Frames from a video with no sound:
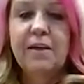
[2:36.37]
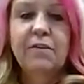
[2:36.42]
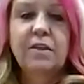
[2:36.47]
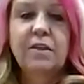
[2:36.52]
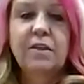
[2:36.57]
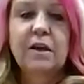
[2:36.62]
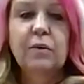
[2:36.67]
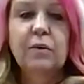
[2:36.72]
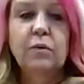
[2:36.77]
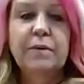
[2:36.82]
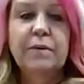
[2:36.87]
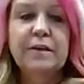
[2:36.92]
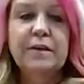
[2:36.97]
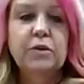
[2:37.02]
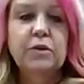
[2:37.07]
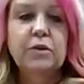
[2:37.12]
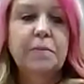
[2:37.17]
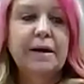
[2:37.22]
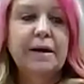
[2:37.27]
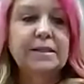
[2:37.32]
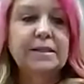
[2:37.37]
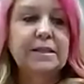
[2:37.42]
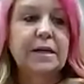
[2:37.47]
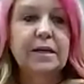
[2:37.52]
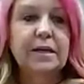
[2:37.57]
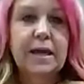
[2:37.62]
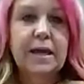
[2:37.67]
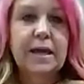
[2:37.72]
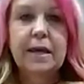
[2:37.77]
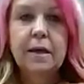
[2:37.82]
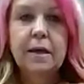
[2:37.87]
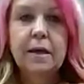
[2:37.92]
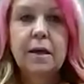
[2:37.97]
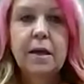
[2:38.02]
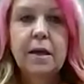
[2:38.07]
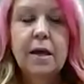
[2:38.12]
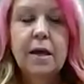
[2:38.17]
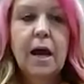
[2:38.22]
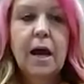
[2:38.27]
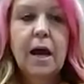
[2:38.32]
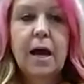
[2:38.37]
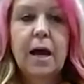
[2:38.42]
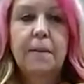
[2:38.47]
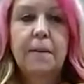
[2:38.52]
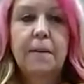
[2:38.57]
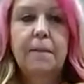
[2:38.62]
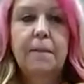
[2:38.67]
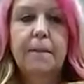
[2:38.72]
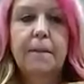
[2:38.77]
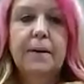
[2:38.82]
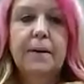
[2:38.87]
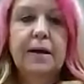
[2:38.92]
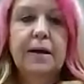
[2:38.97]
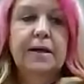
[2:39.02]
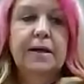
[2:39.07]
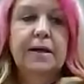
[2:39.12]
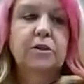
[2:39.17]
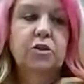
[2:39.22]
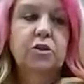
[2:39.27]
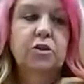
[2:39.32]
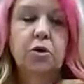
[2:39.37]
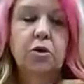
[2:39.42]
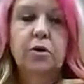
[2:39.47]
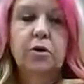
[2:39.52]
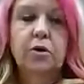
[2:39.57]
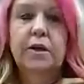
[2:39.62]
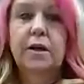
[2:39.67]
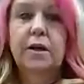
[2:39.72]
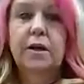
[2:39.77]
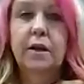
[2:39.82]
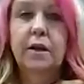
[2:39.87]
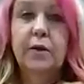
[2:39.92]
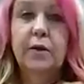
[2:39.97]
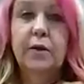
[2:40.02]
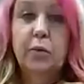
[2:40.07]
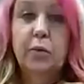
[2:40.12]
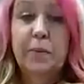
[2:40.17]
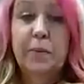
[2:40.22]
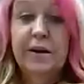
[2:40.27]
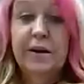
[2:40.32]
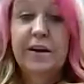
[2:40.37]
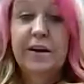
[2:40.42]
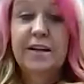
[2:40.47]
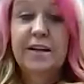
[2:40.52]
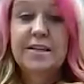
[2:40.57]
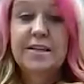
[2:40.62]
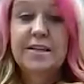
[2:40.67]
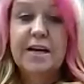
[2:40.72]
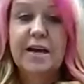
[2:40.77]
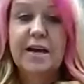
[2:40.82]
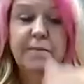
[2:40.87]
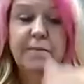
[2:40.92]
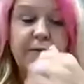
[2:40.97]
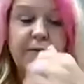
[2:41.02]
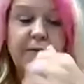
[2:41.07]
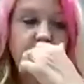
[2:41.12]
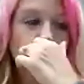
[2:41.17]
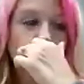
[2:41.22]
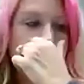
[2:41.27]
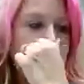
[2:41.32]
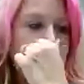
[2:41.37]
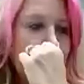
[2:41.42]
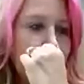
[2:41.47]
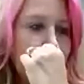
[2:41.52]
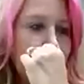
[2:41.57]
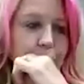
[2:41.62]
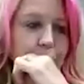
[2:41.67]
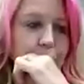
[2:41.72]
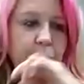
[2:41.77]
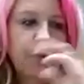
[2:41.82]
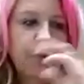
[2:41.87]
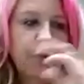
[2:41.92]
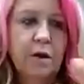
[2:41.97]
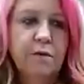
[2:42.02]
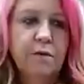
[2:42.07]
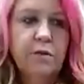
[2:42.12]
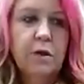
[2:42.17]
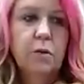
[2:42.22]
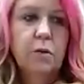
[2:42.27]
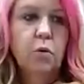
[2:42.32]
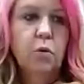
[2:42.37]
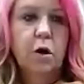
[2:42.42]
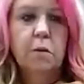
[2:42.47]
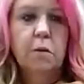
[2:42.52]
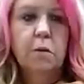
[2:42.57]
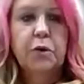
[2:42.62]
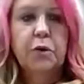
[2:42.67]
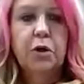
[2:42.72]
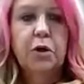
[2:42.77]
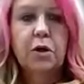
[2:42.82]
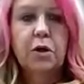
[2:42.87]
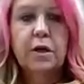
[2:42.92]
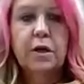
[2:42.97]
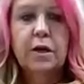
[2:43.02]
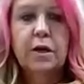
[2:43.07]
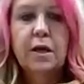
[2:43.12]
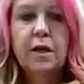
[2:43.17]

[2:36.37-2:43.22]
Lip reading: Everything will be due by Sunday, but turn in a little bit at a time if you can of the workbook.